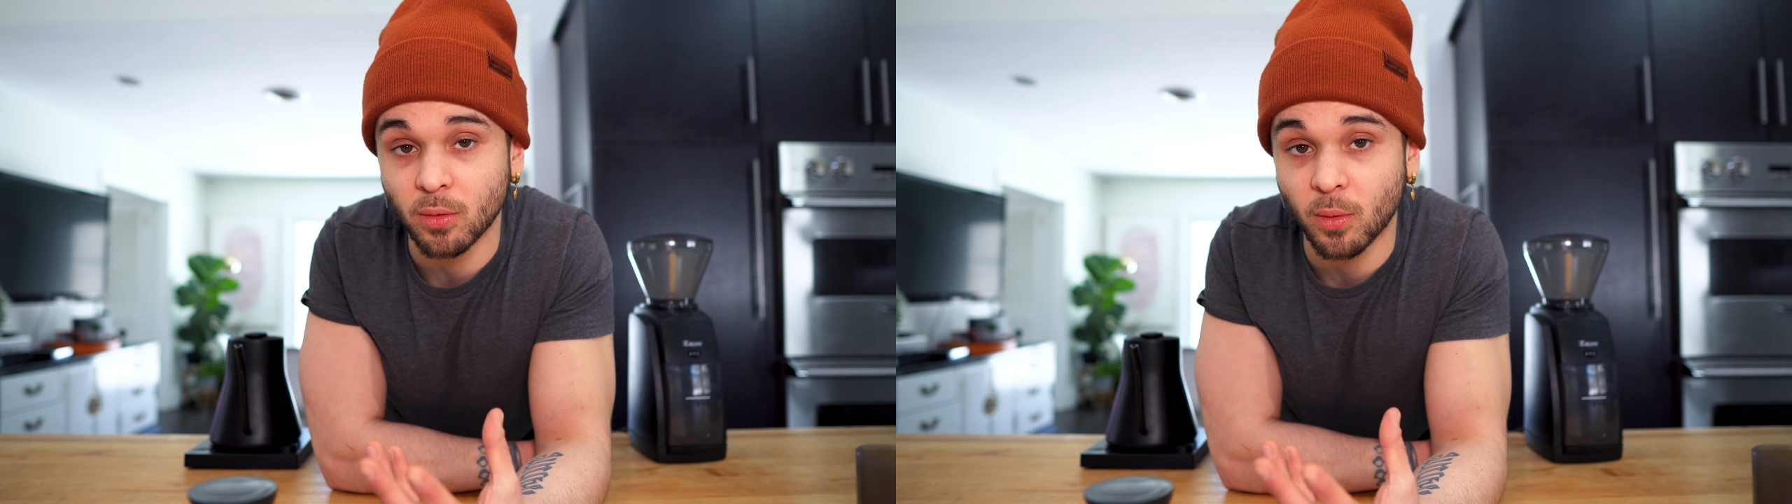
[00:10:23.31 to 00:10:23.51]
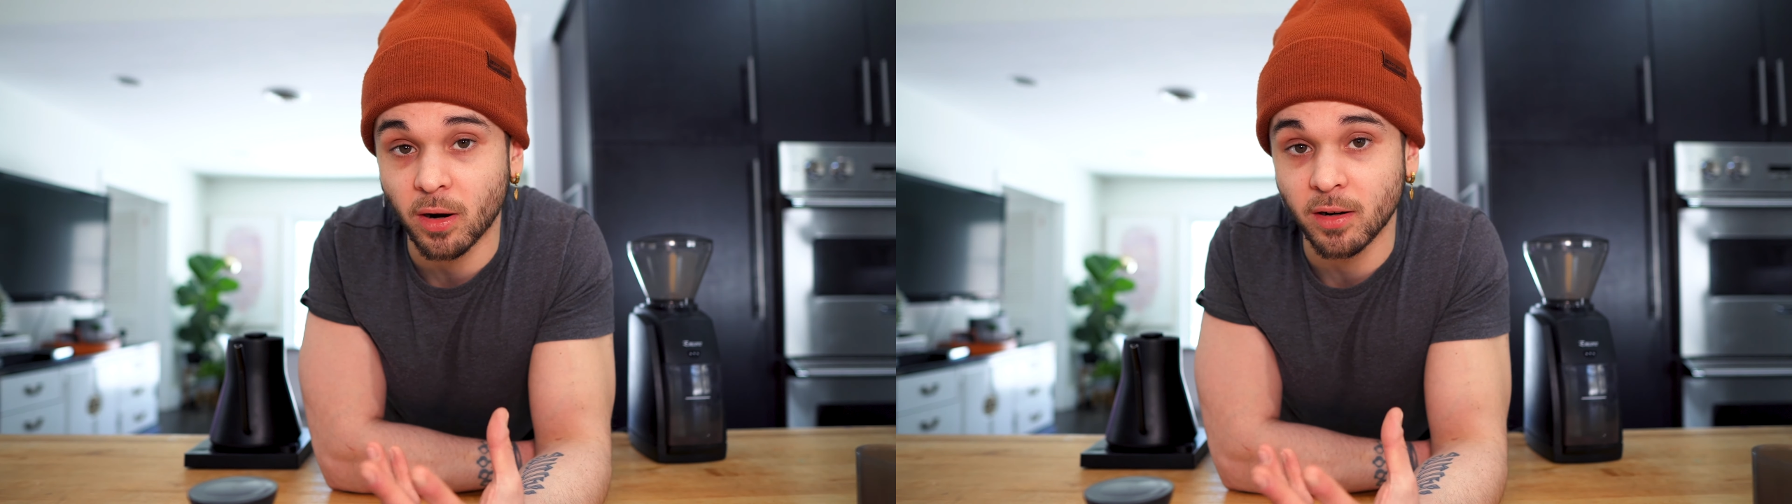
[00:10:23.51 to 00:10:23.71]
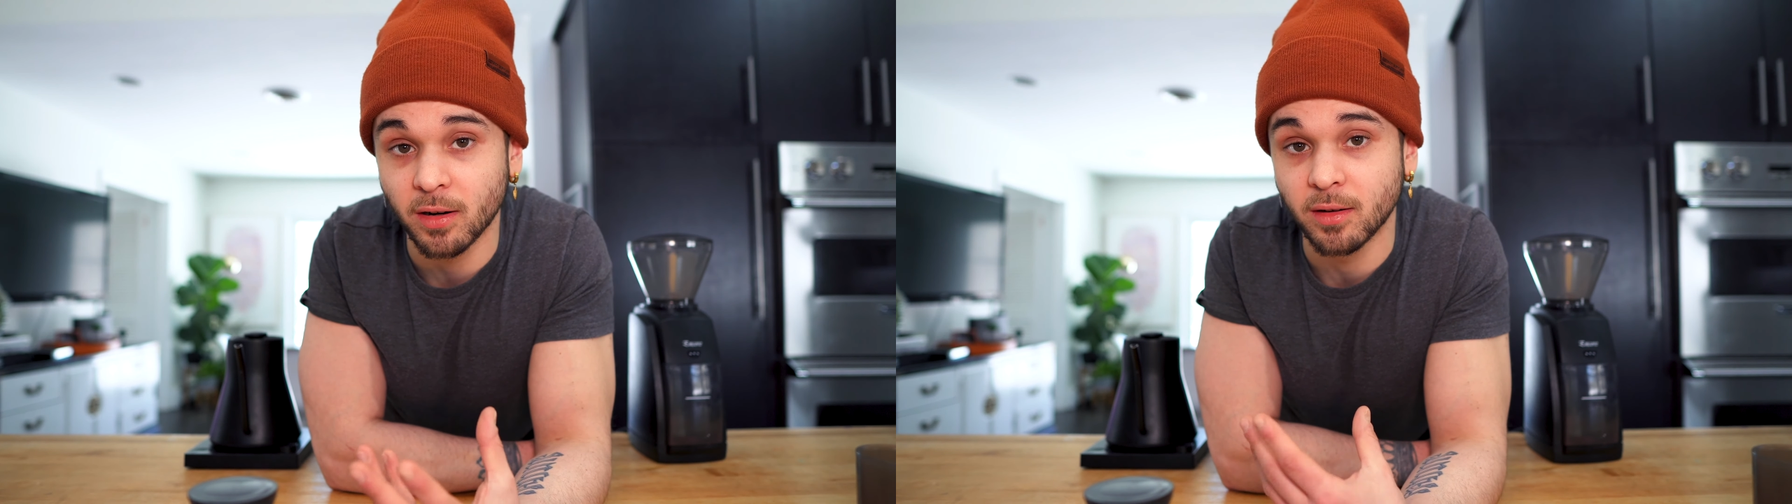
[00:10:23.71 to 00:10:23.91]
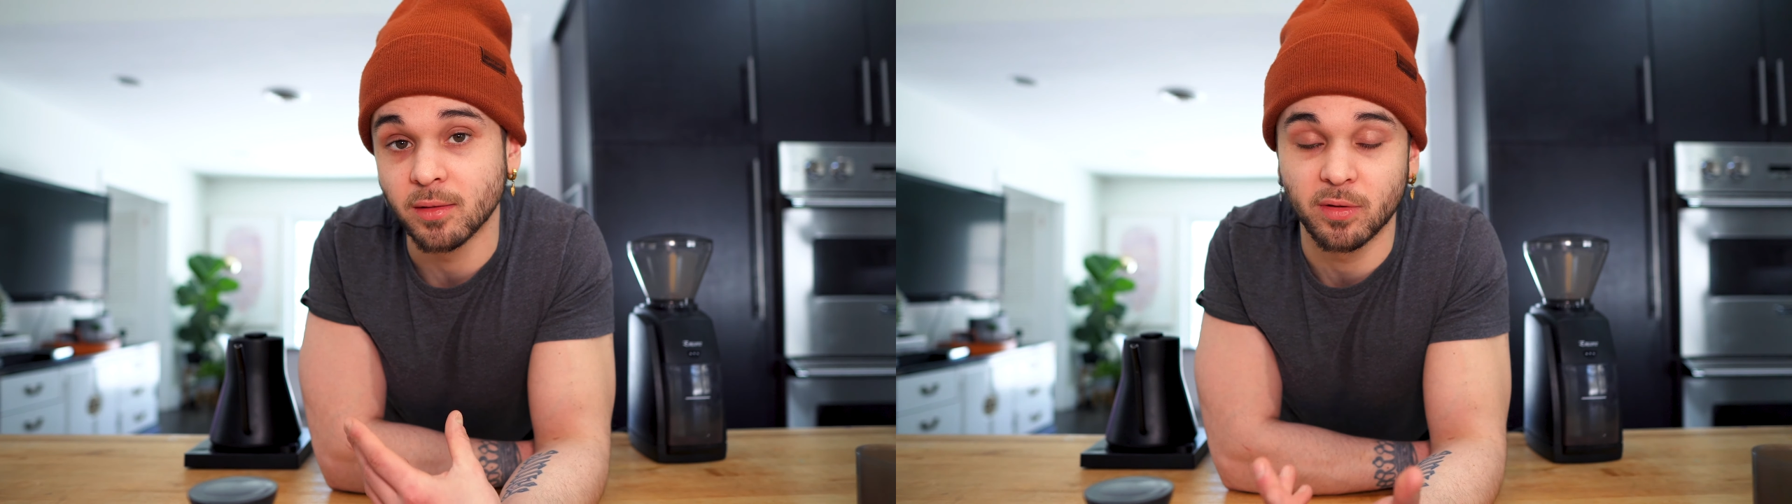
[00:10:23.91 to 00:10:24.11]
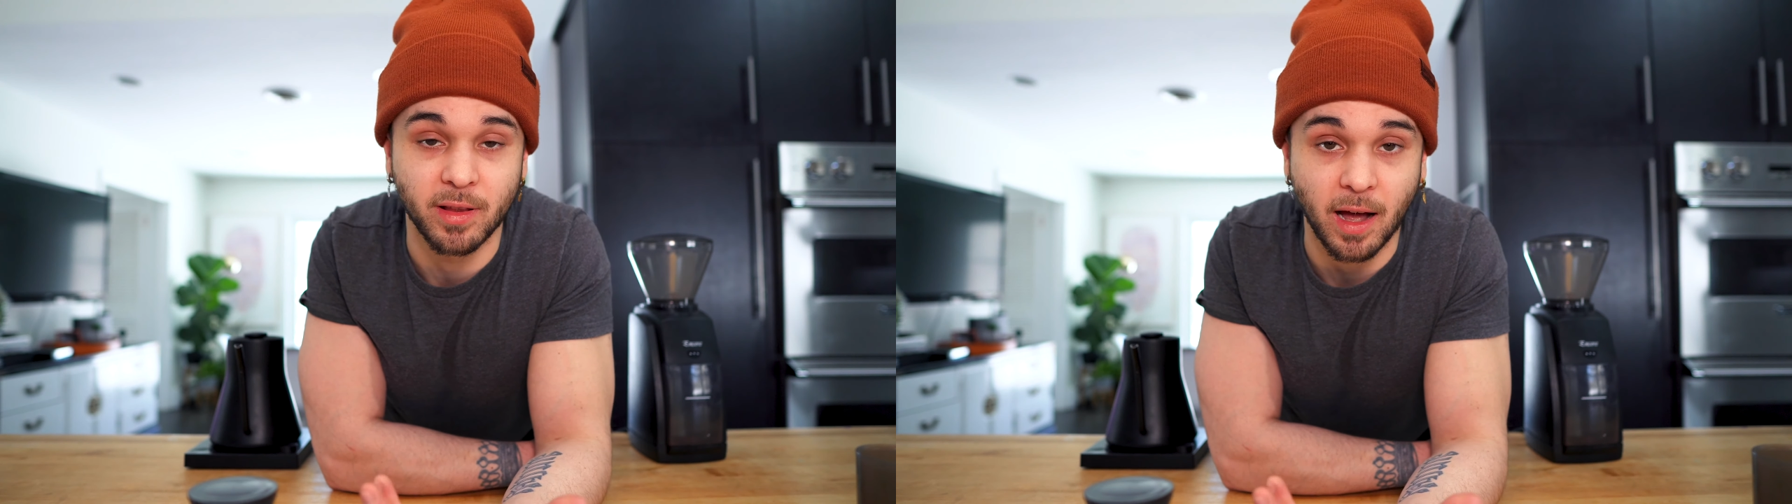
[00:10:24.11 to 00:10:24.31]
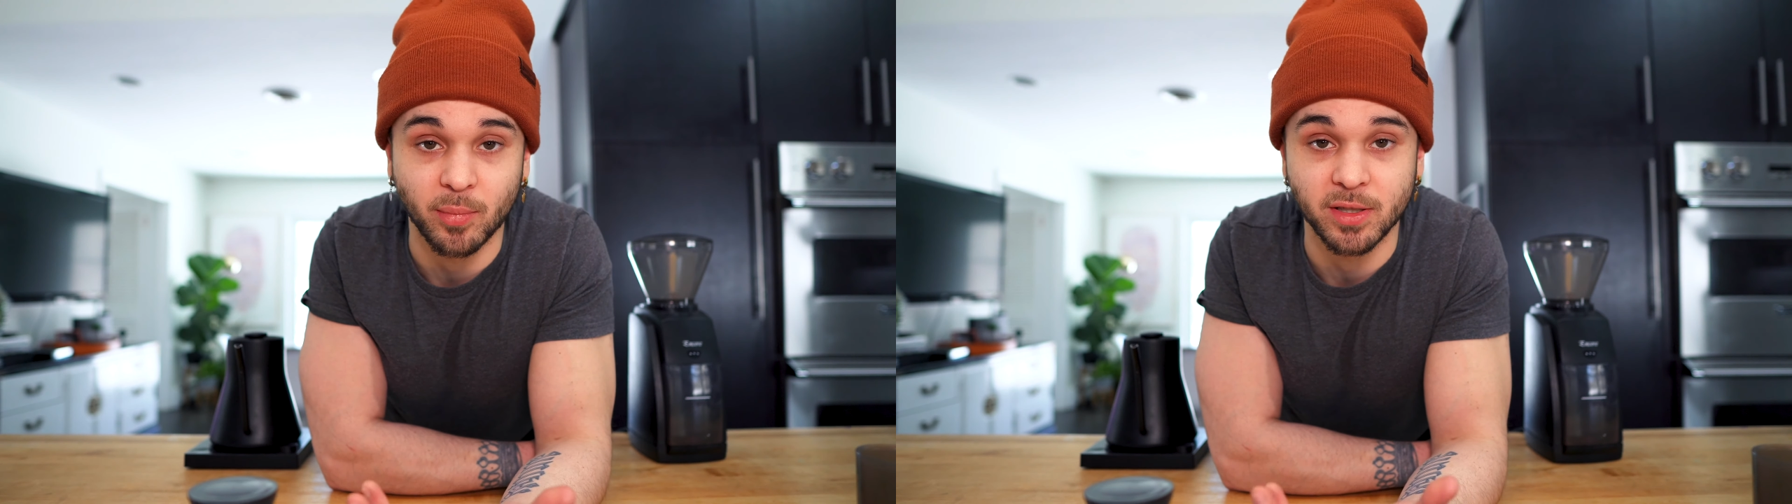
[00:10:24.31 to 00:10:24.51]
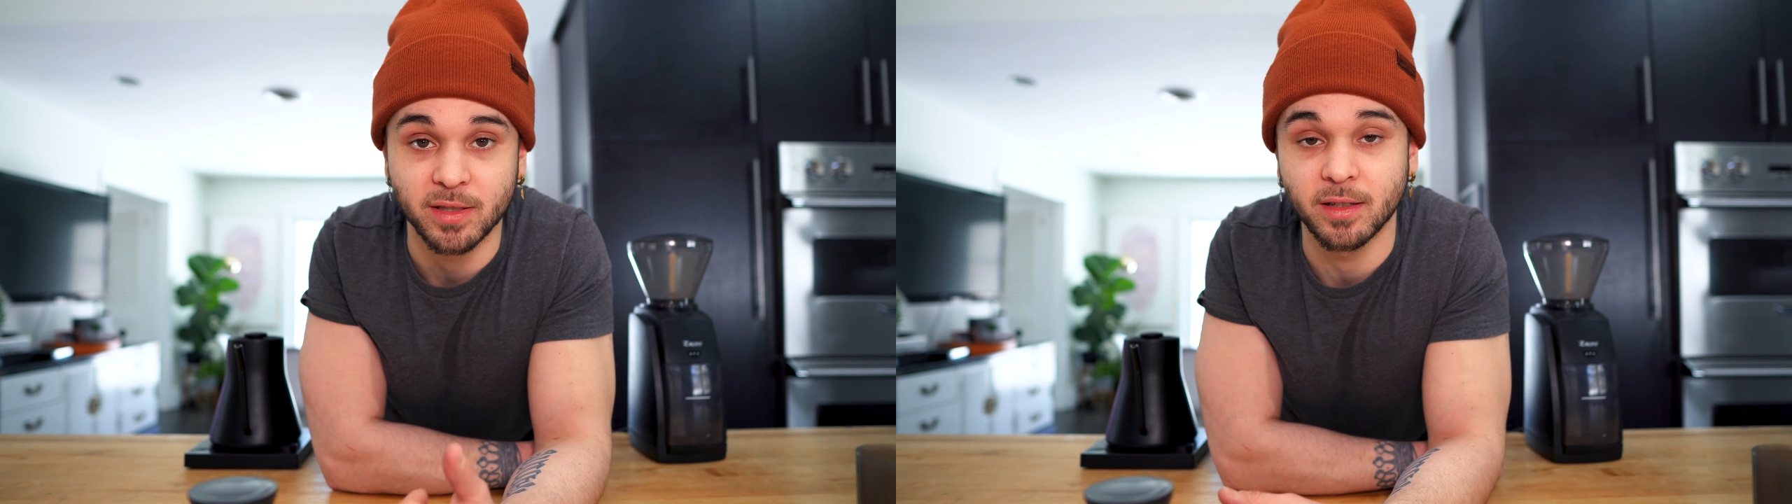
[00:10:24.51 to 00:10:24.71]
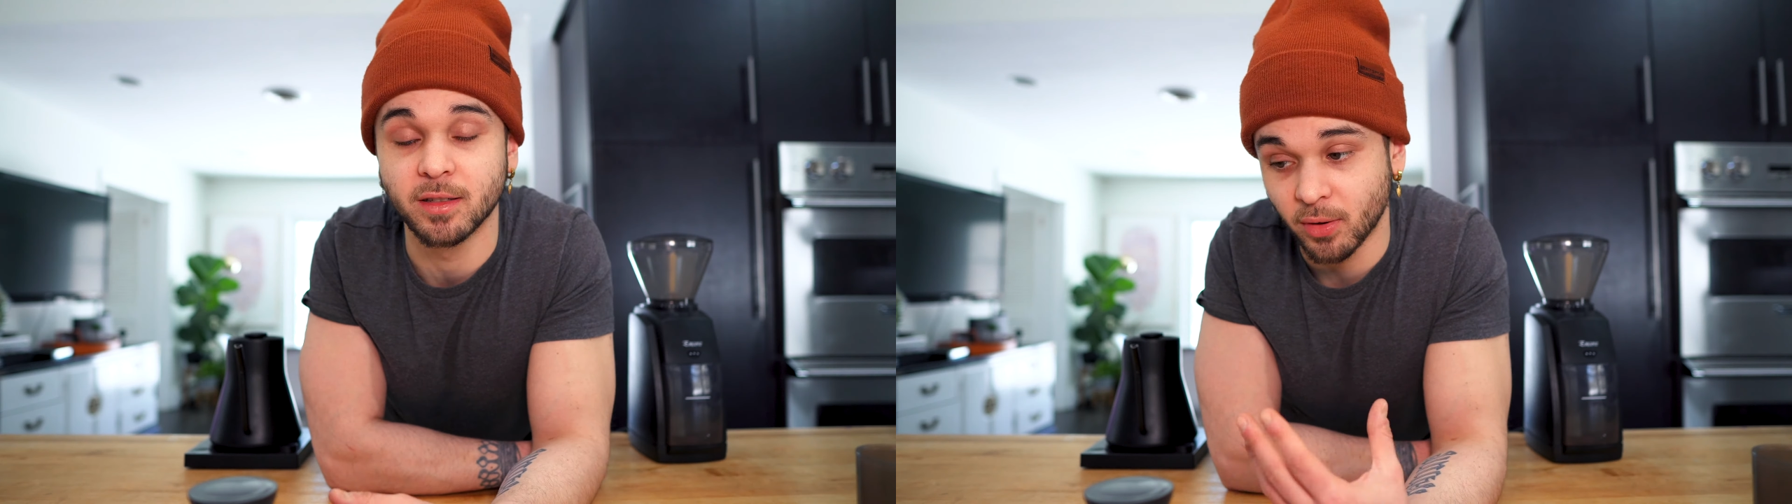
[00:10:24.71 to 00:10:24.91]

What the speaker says: water, the opposite.